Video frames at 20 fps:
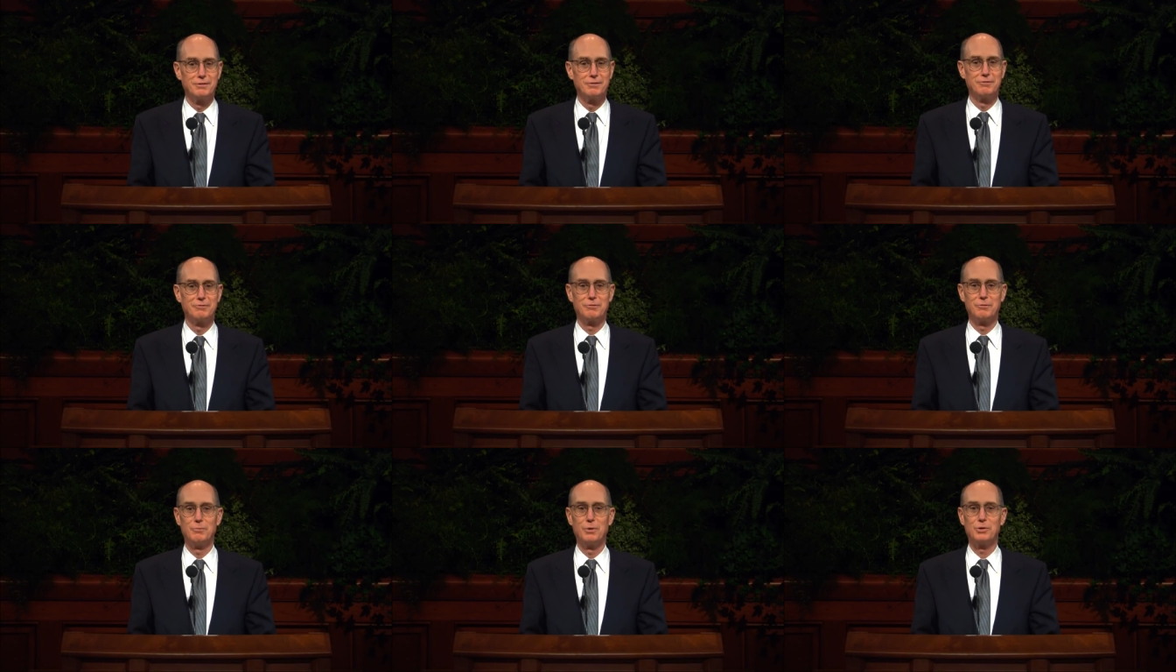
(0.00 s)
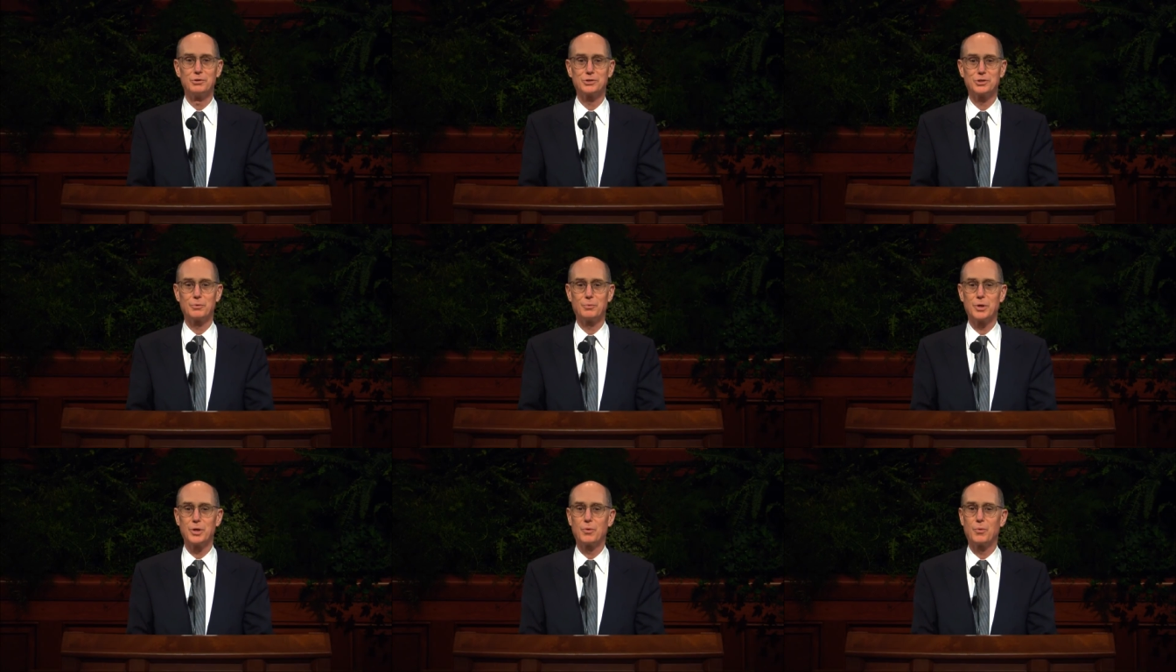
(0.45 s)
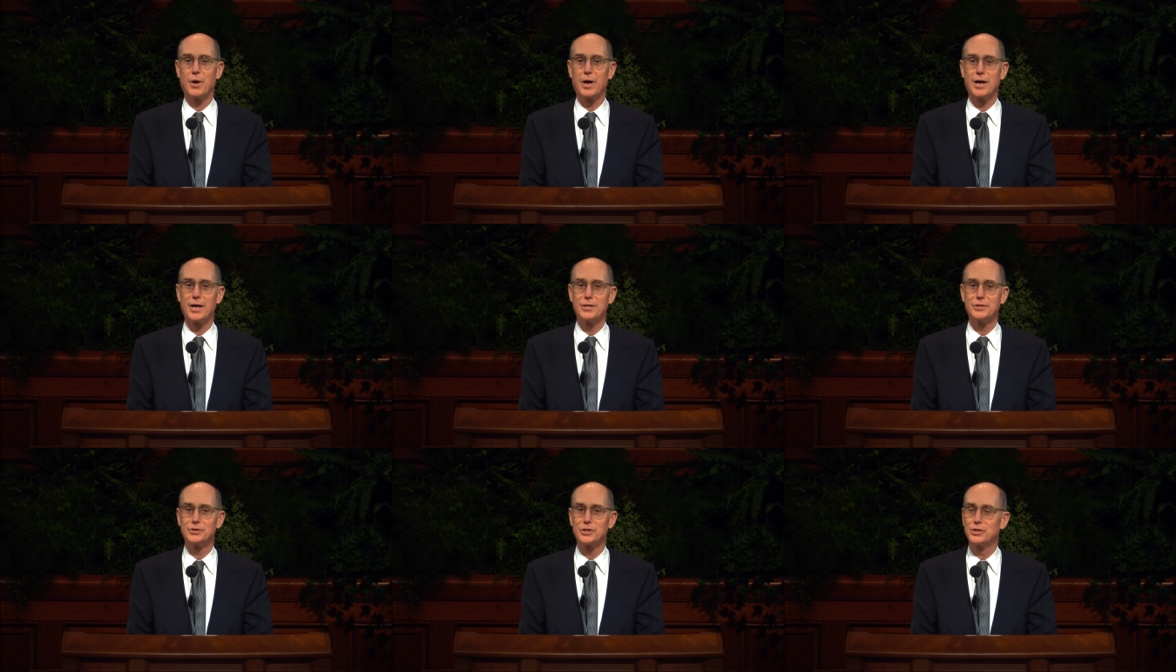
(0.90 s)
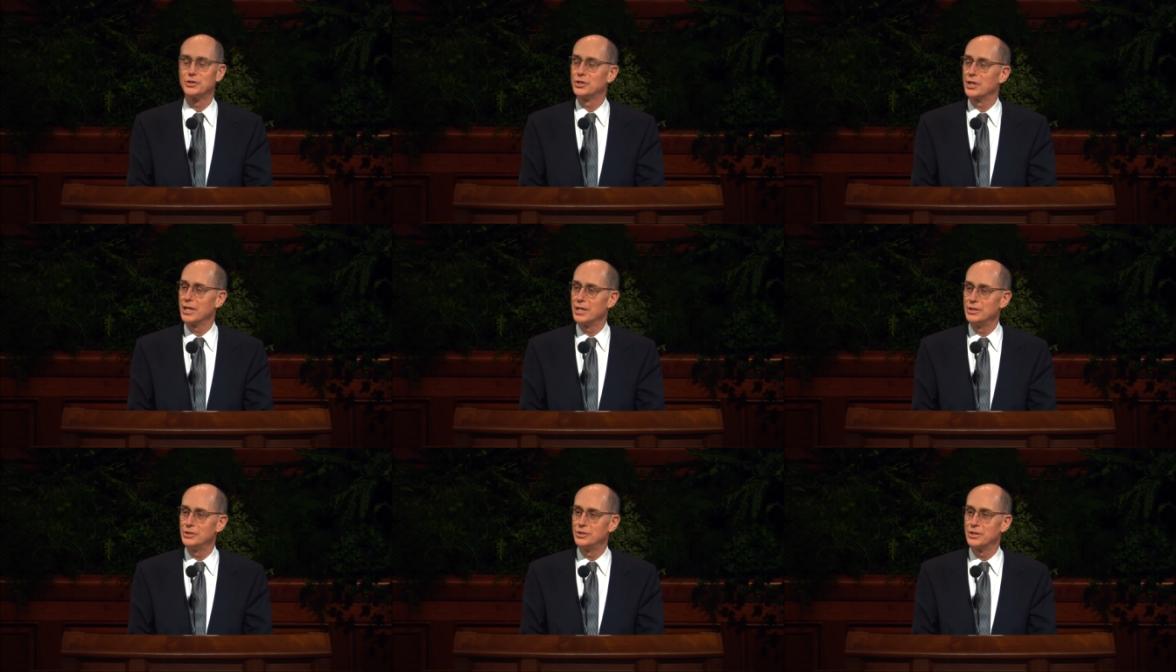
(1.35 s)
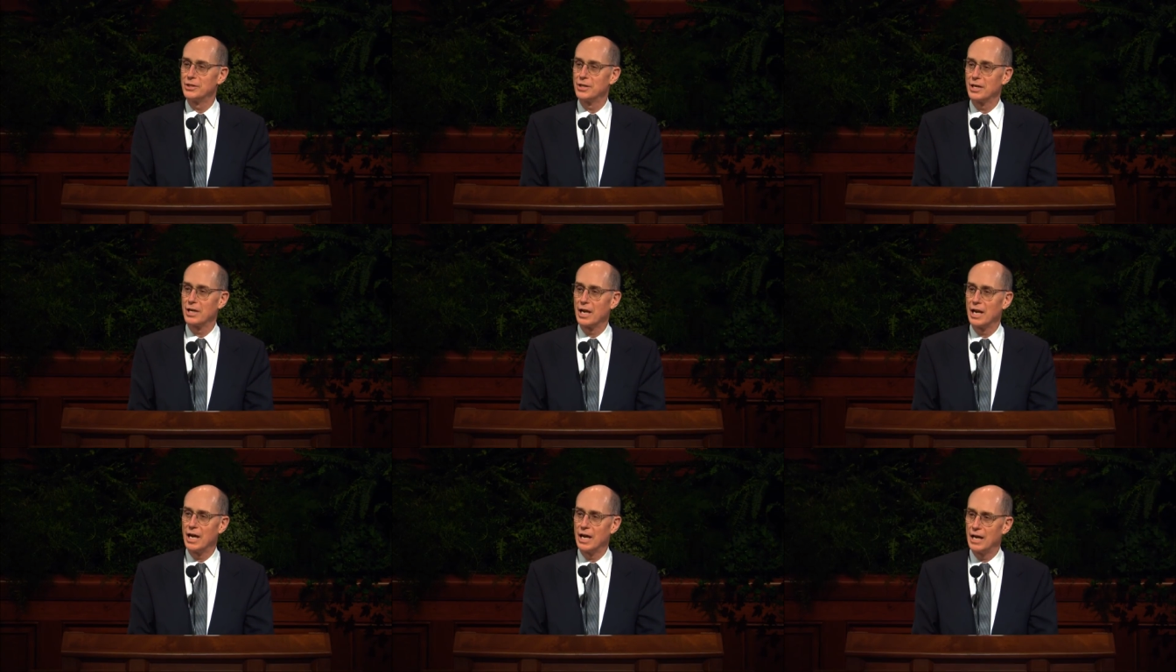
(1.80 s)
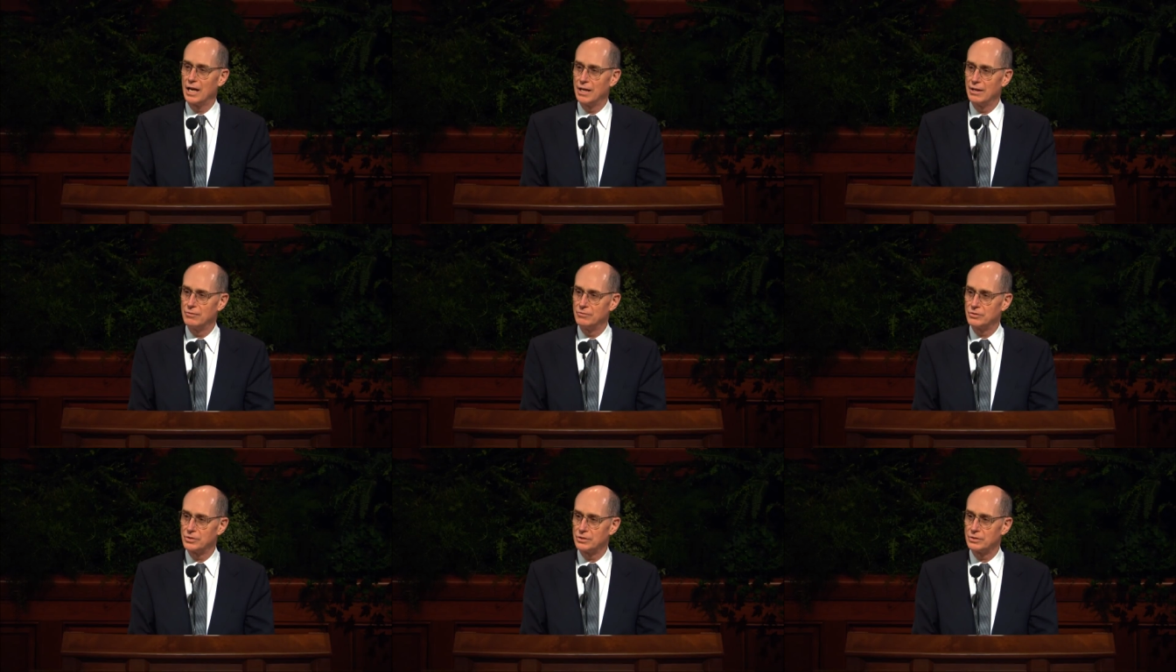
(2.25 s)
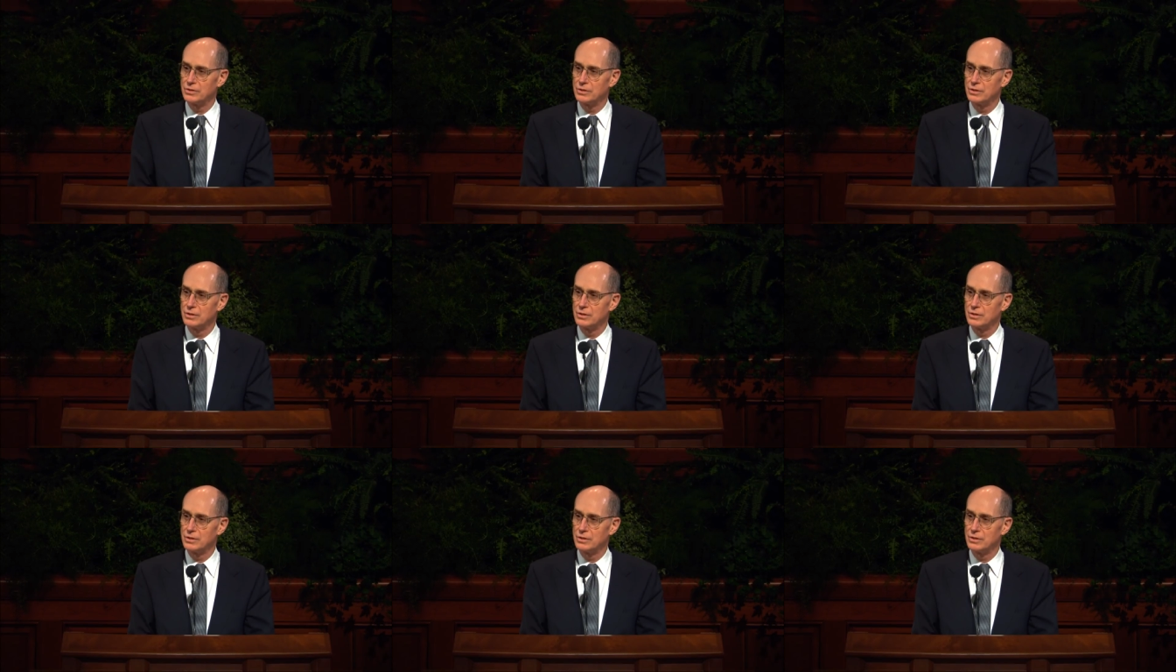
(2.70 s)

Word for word: For most, it requires a change in their lives.